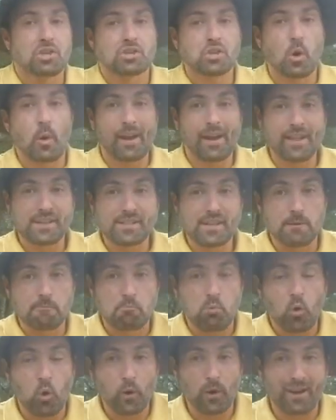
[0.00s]
So it is
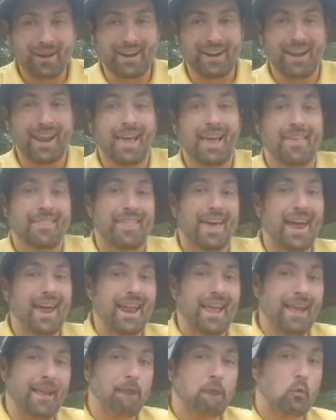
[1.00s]
important that
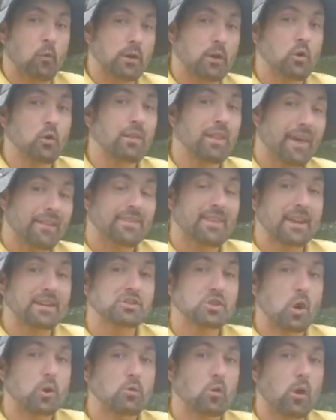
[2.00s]
if we do let things
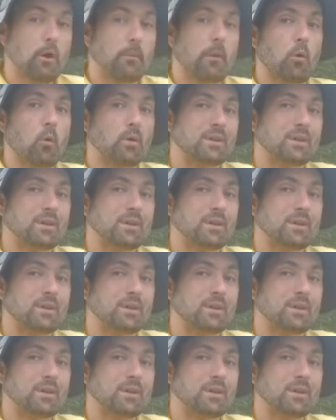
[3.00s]
go dormant,